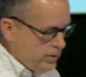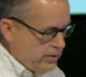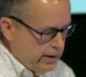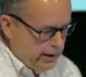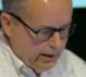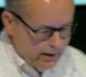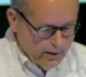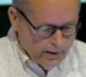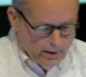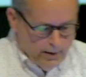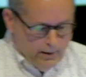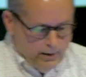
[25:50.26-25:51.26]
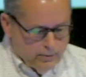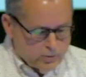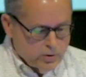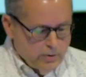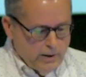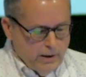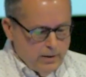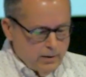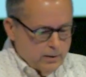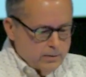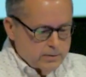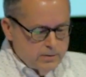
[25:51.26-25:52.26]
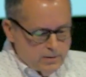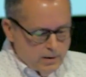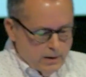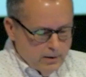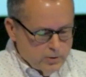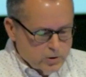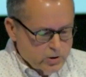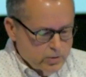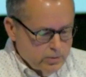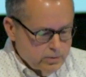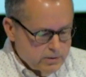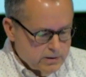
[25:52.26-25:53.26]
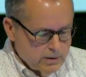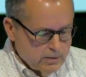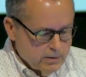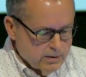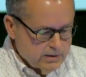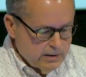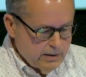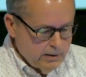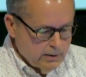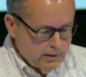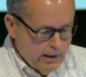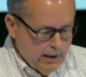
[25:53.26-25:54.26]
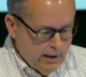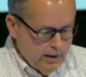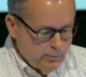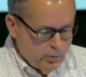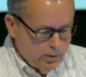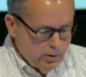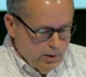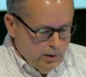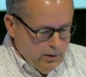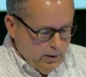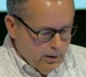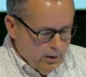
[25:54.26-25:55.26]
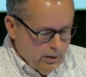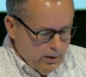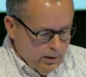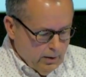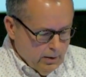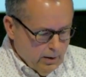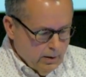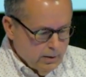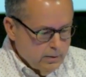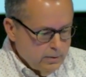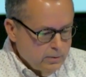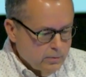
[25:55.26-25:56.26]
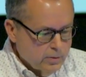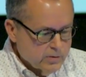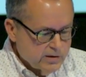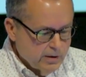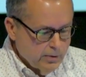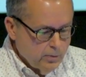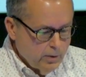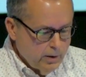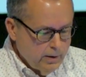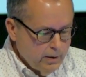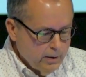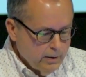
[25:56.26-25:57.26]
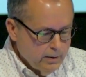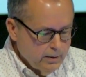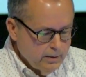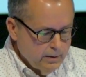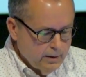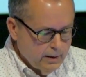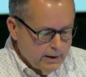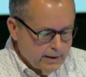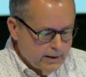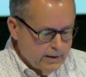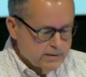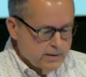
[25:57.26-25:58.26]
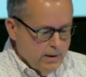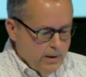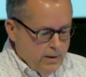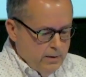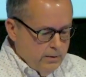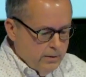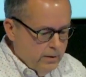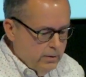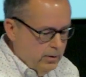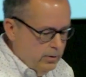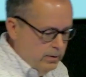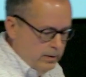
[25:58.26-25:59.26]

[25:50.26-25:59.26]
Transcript: in the day. I'm sure they had a little thing on their shirt said Eliab and what was the other one here? In any case, they're